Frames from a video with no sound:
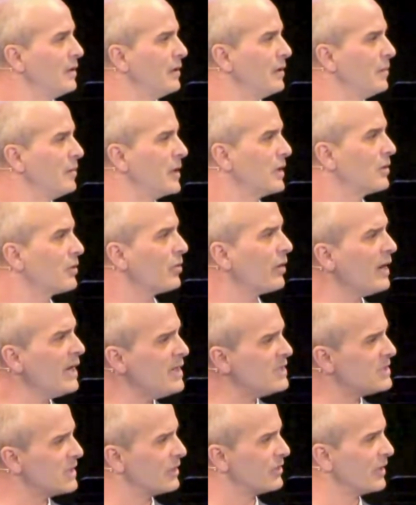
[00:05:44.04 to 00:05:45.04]
I mean,
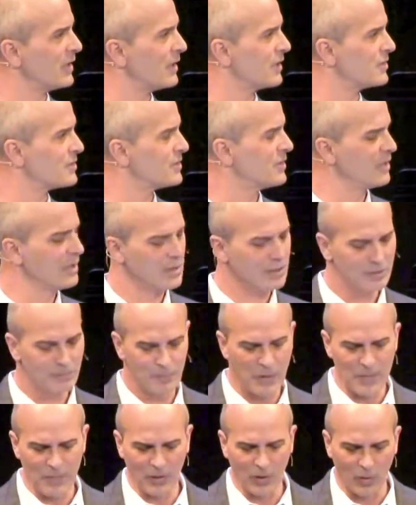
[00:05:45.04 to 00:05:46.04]
crazy things.
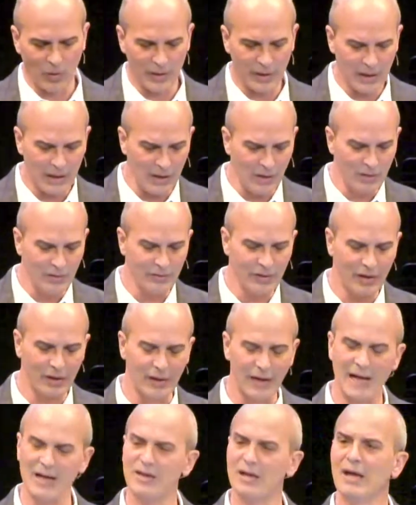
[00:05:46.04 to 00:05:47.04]
People going here and there.
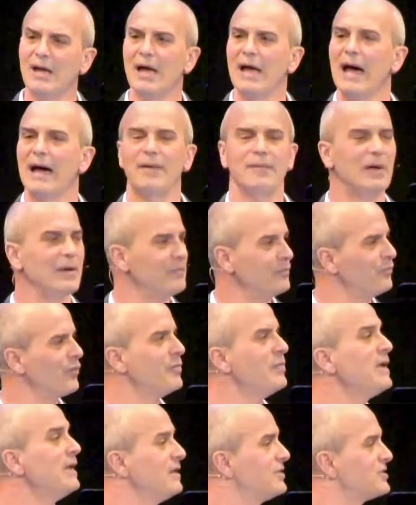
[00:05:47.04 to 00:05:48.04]
I, for
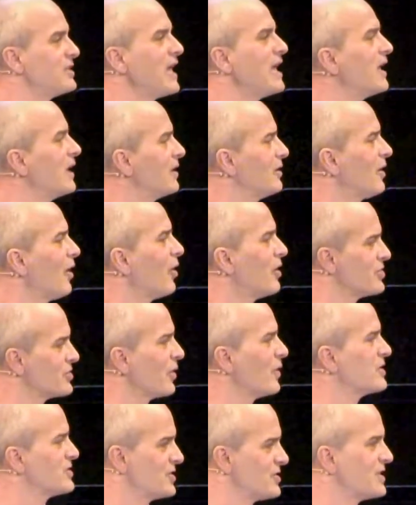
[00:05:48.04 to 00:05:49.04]
me, staying in car is
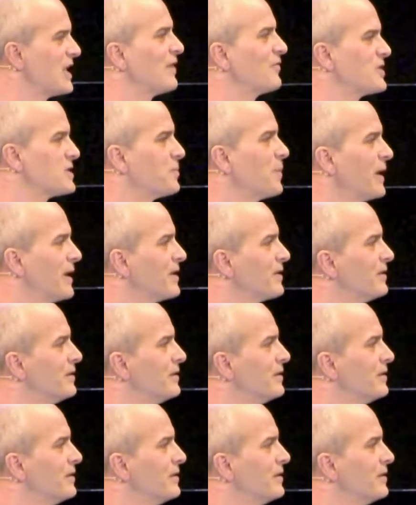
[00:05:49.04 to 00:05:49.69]
always the safest bet.